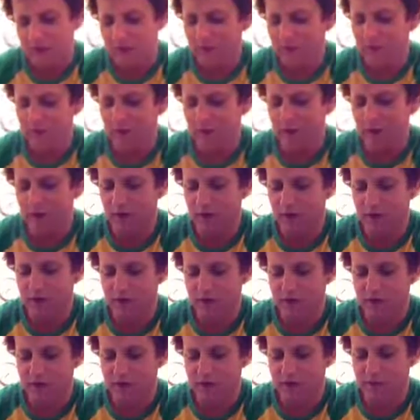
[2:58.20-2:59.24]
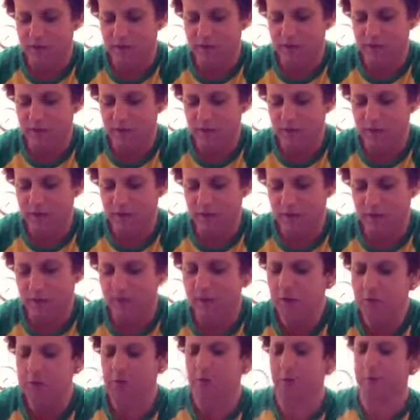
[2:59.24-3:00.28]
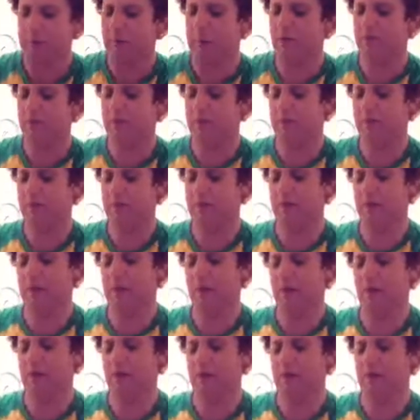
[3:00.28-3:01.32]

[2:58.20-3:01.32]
That's right. Leaving the sediment out. I'm not thought about fucking.